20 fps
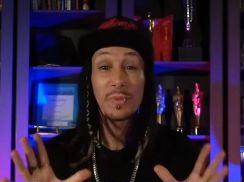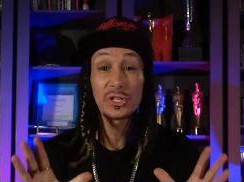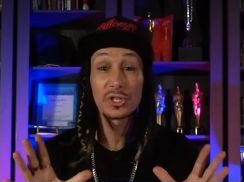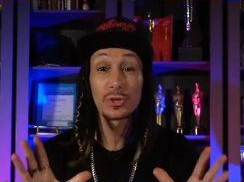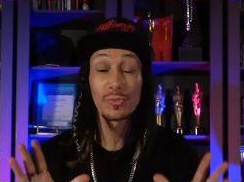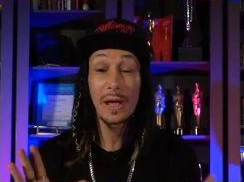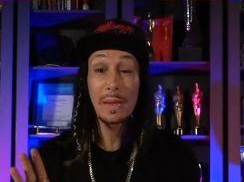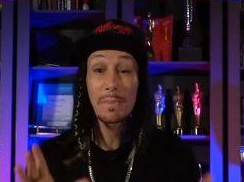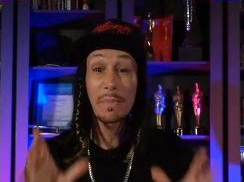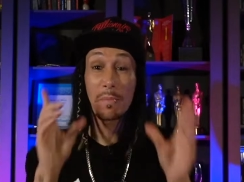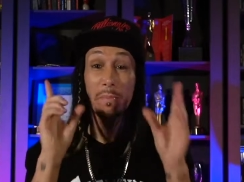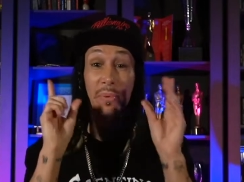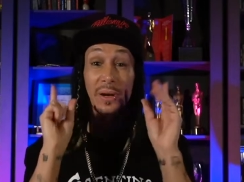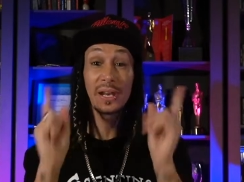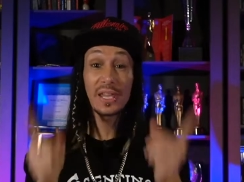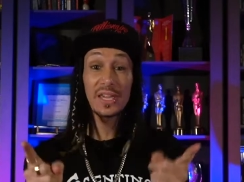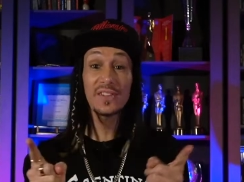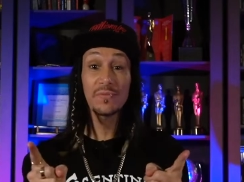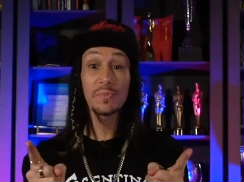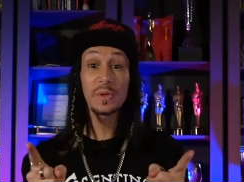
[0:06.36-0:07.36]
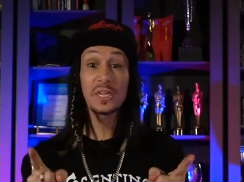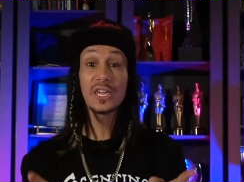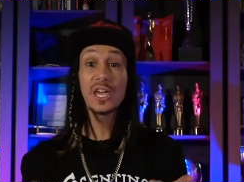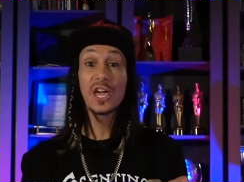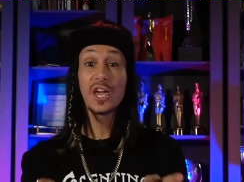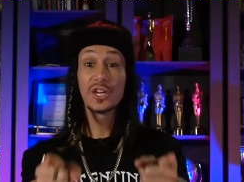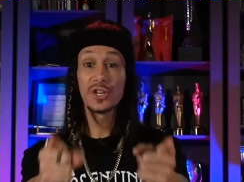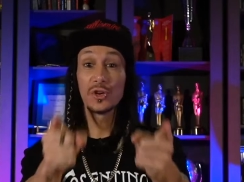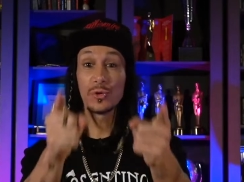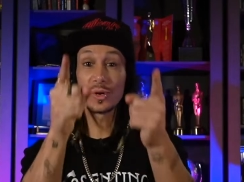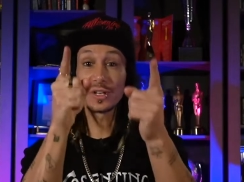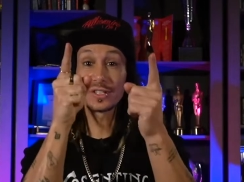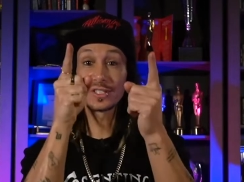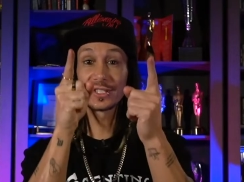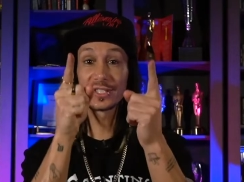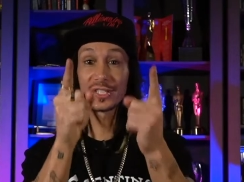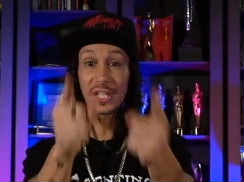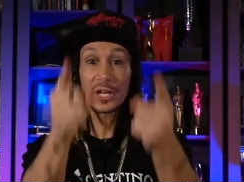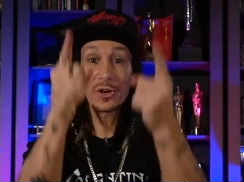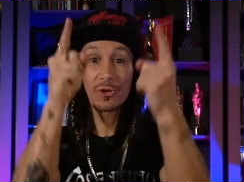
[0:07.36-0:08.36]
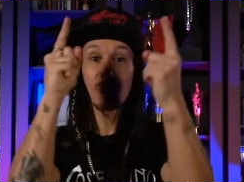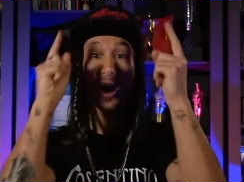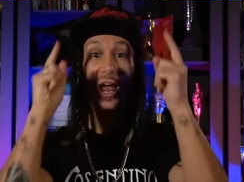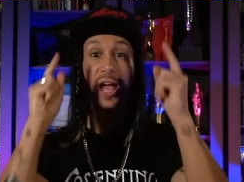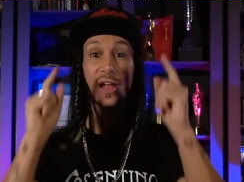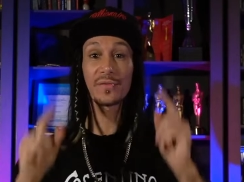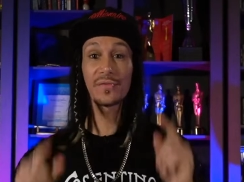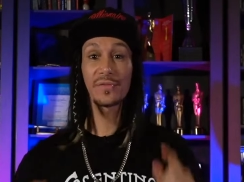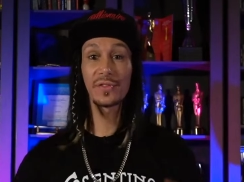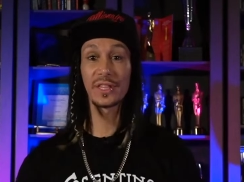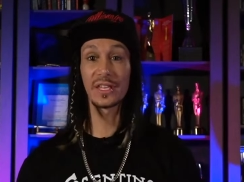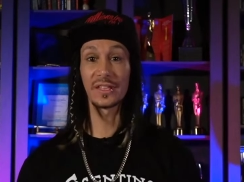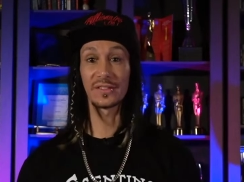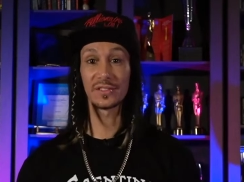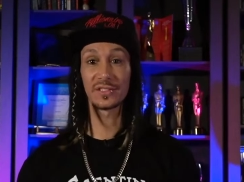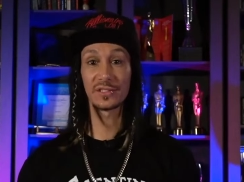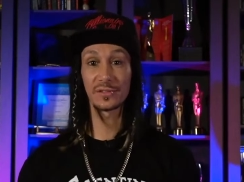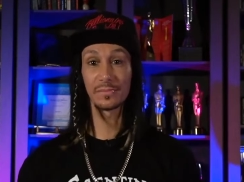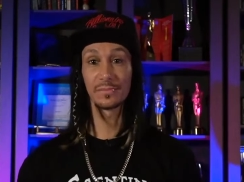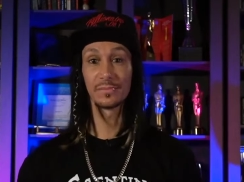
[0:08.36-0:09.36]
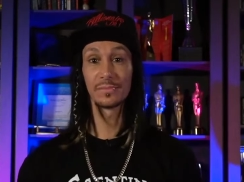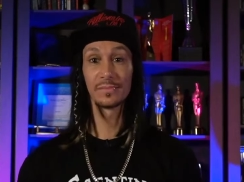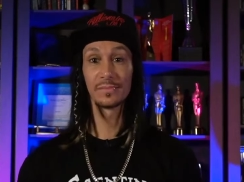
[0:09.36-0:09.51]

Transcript: much away, but believe me, you want to stick around for this.